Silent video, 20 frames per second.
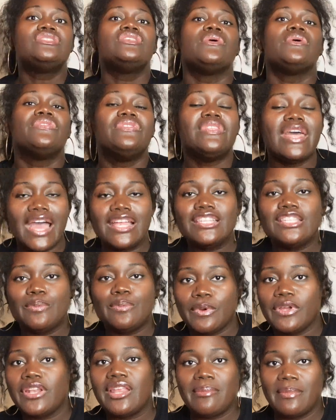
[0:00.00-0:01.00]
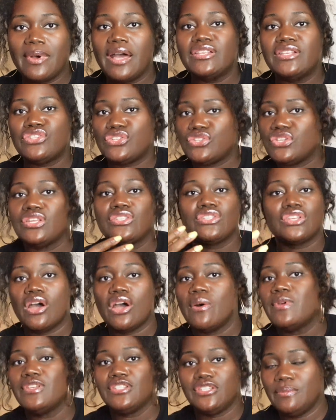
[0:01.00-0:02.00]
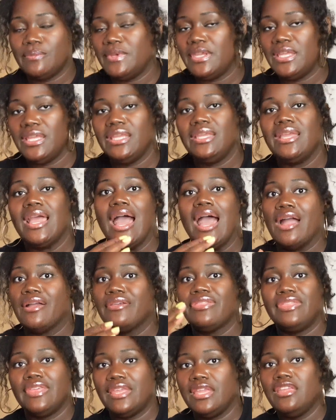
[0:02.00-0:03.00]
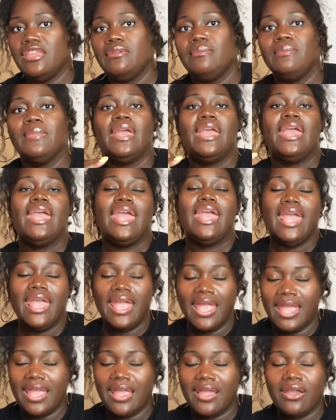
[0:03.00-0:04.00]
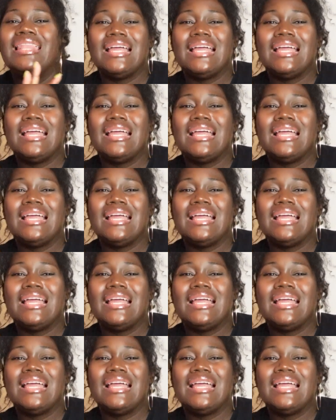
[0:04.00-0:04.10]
So that's pretty much just going to be our theme here.